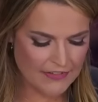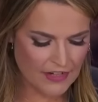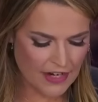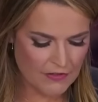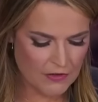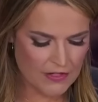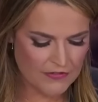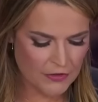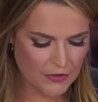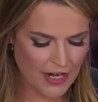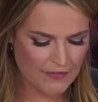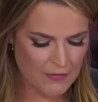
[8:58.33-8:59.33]
Raise your hand
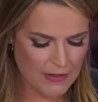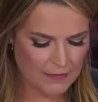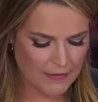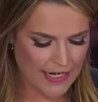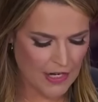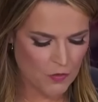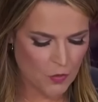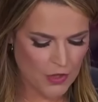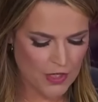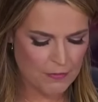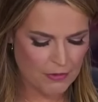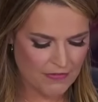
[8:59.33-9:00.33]
if your government
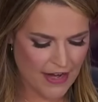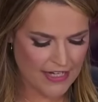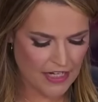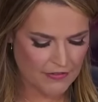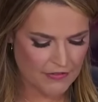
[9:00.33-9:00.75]
plan would